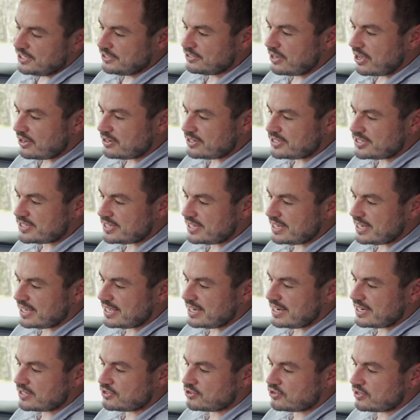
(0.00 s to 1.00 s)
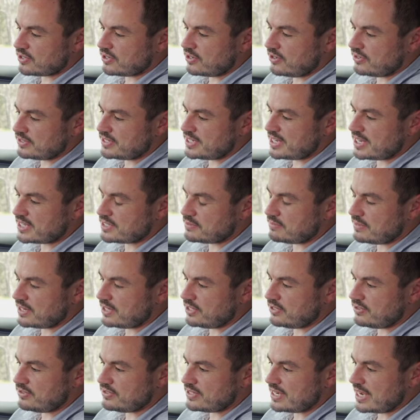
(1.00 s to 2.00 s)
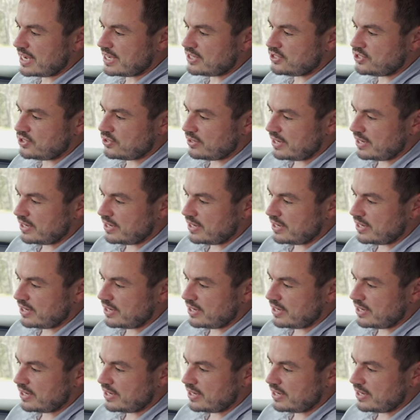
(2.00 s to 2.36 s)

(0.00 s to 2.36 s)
you'll notice that you get extra context menus as